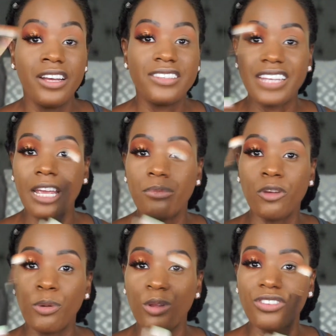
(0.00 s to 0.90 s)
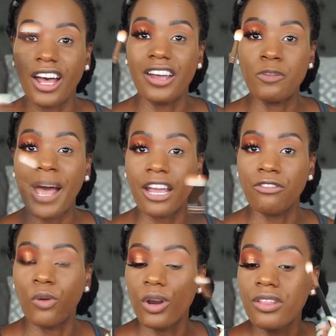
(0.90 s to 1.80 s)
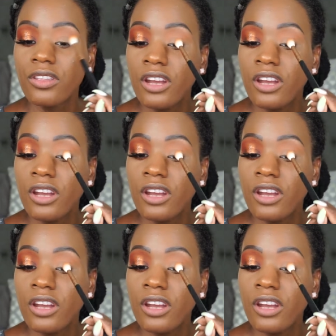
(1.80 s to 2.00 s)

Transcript: Same to both sides, back and forth.